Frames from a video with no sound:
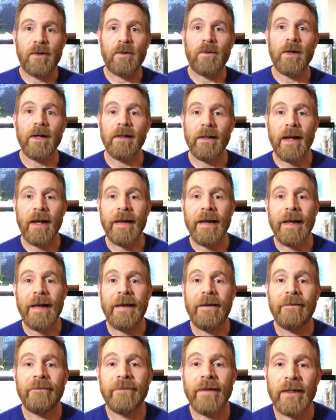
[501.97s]
Well, I
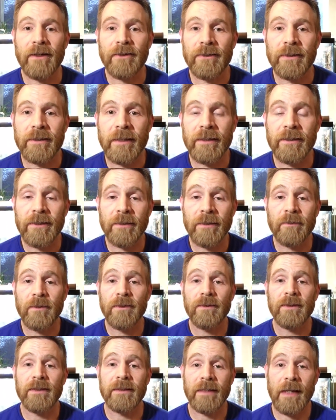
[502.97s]
have actually done some
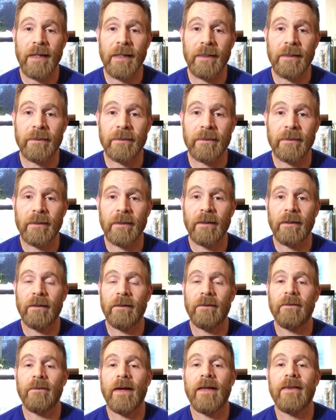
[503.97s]
new designs,
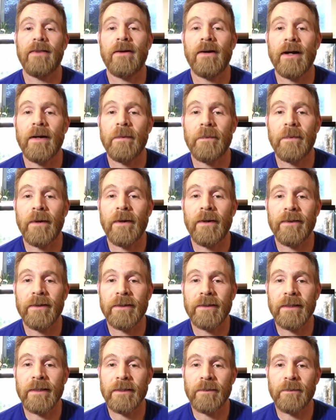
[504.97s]
uh, and they're up on the
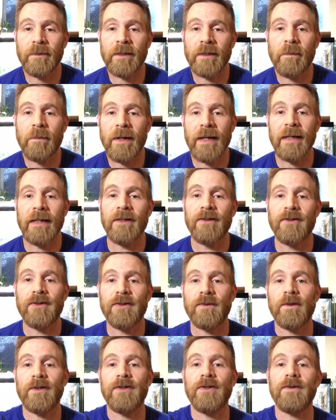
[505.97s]
Teespring
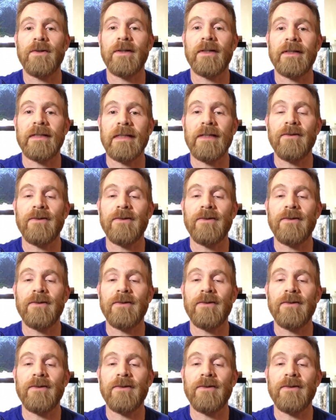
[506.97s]
page, which you can see.